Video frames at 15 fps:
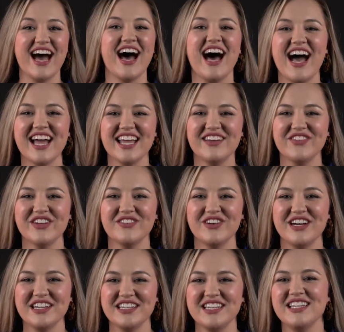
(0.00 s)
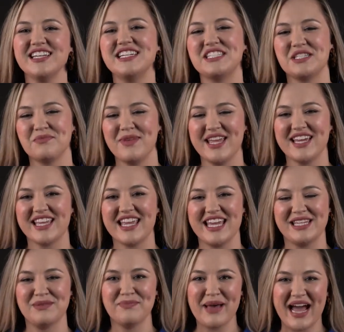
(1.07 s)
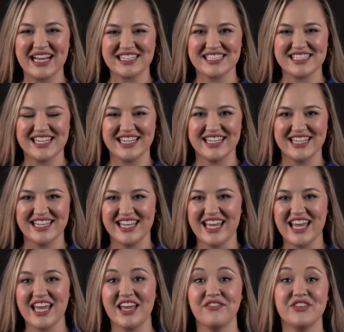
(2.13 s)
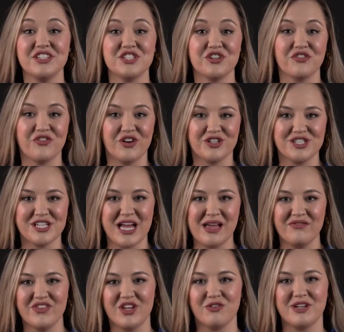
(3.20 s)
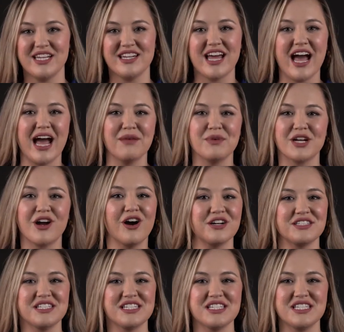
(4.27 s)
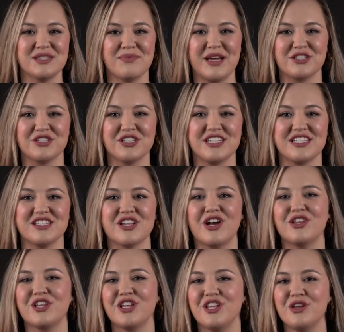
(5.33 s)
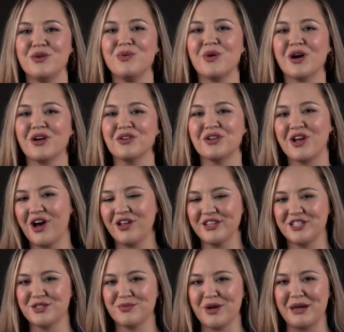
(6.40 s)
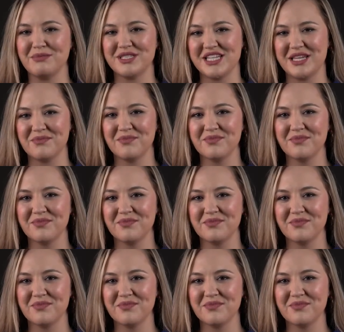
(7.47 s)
Hi everyone, it's me again, Paxton. If it's your first time viewing, I'm a content specialist on the UWorld College Prep team.